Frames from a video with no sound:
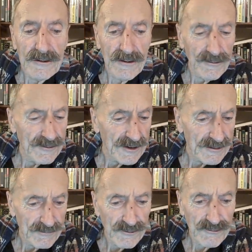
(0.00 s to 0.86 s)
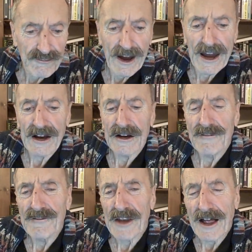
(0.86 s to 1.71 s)
on the track
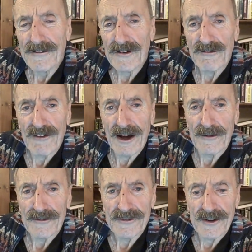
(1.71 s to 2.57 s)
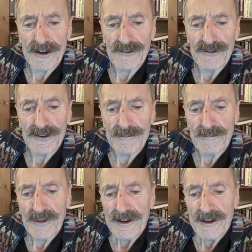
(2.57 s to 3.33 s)
of an underground station.